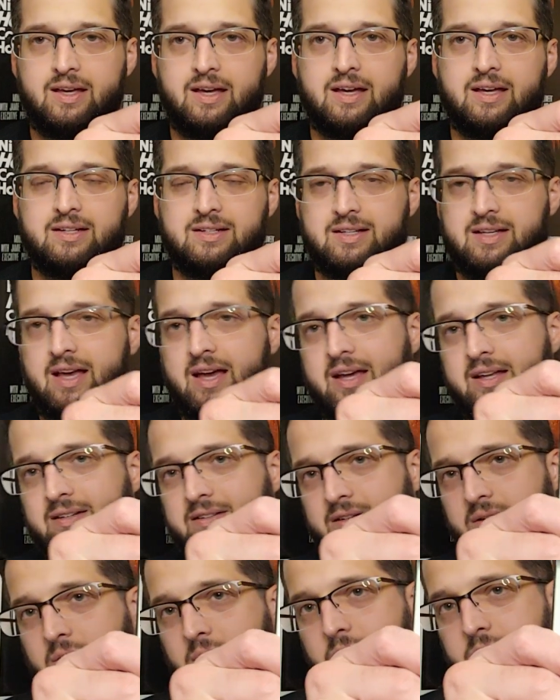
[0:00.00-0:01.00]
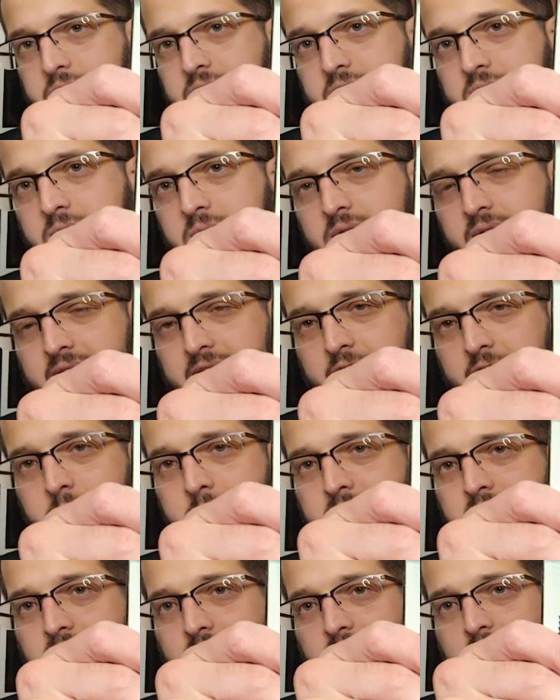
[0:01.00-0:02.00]
And again, old school
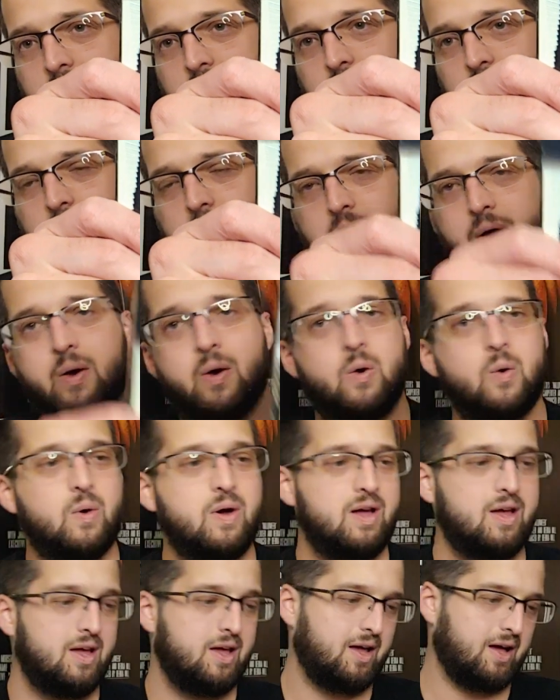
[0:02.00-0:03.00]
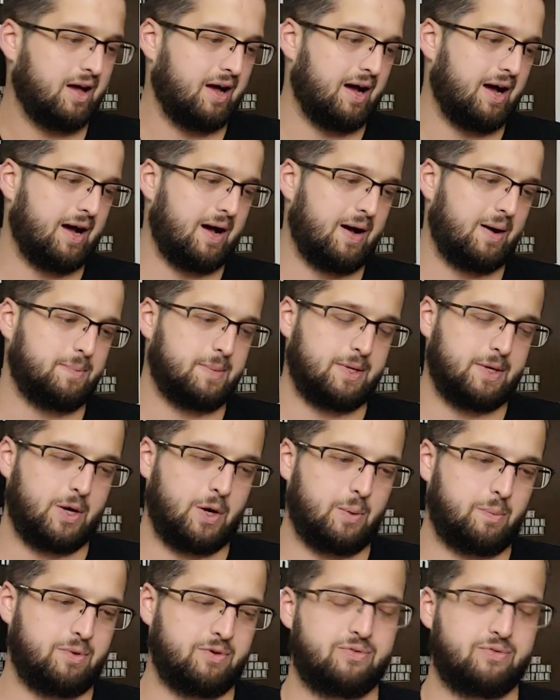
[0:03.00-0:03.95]
Anchor Bay logo. You know,